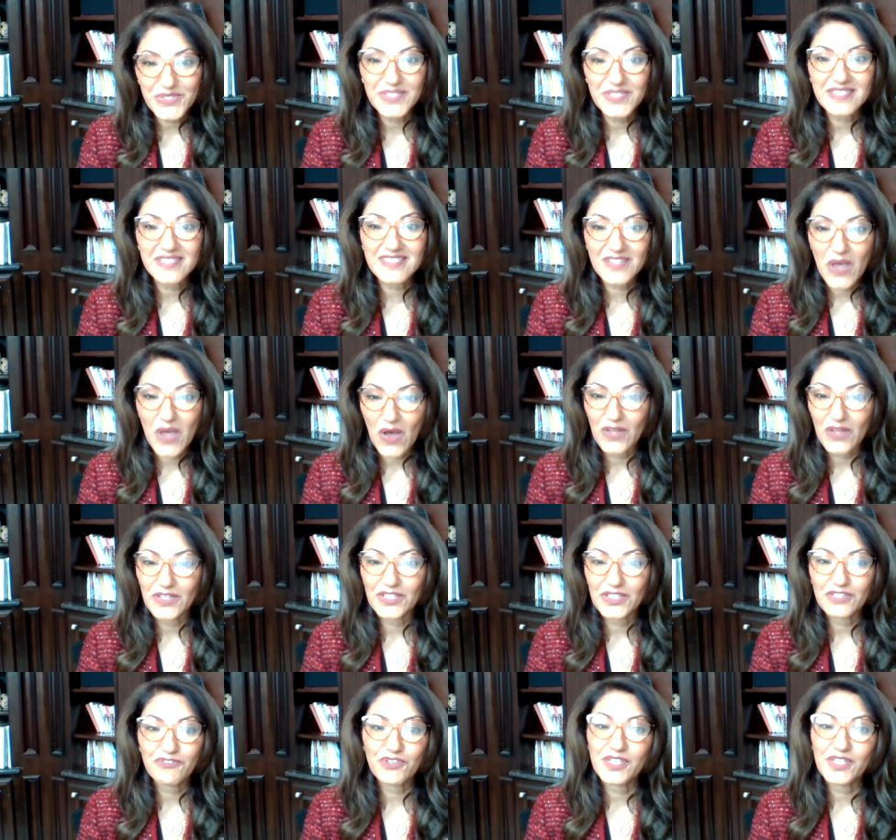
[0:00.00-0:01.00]
Student
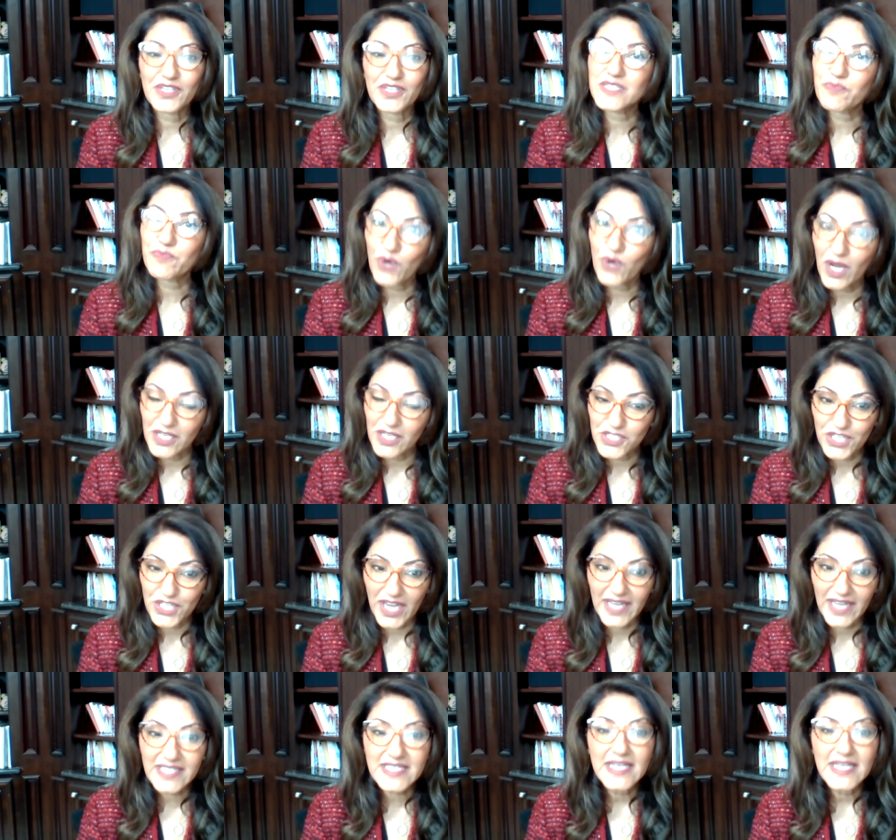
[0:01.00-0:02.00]
Scholar for his
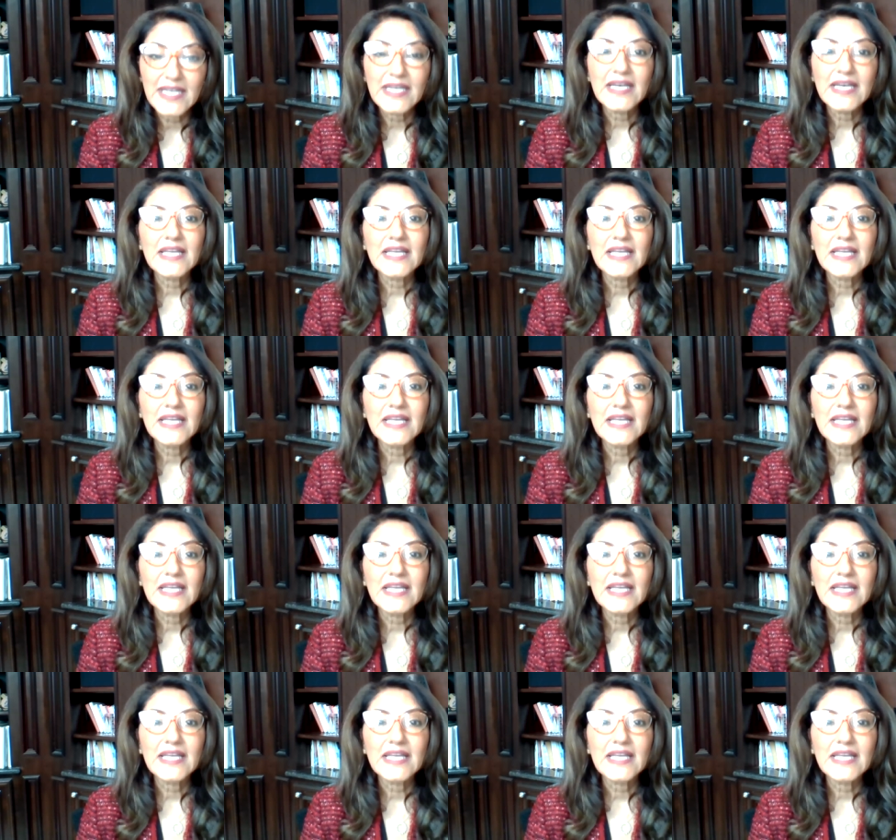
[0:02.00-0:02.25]
project